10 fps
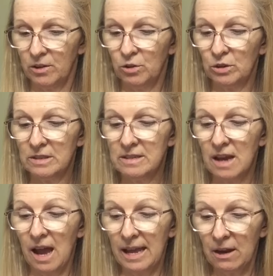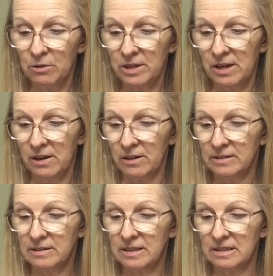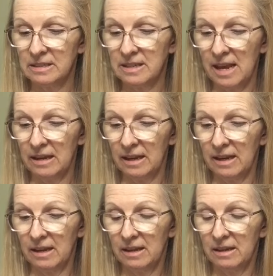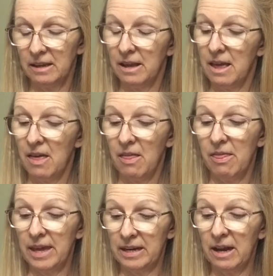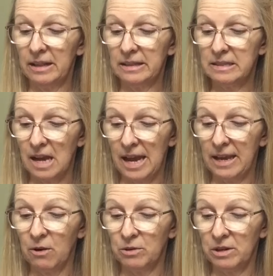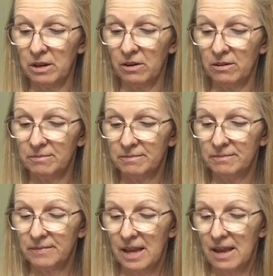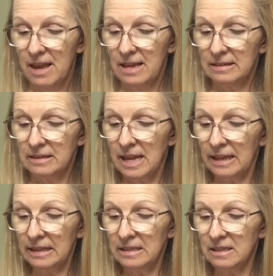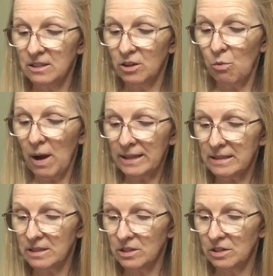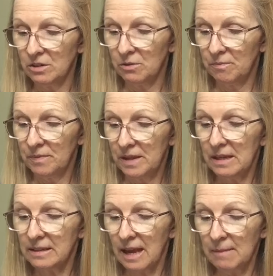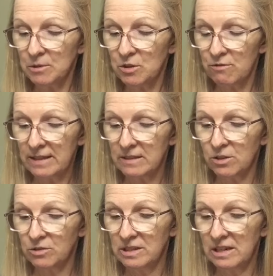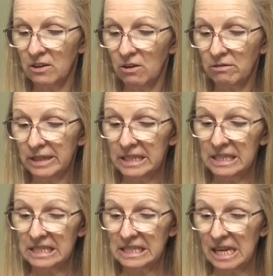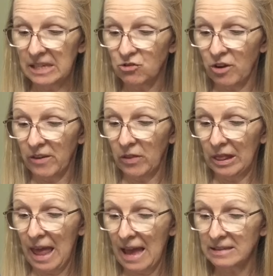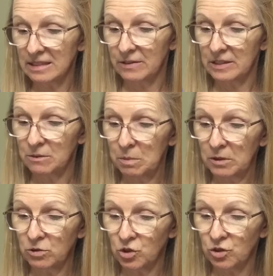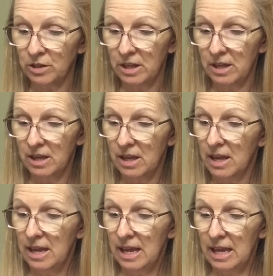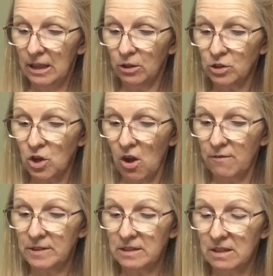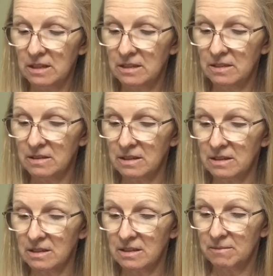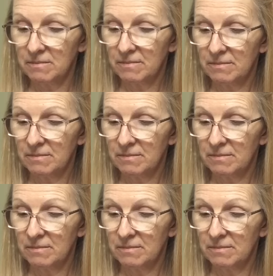You'll die out here, said Stanley. Then I'll die out here. Stanley didn't know what to do. He had come to rescue Zero and instead drank the last of his sploosh. He looked off into the distance.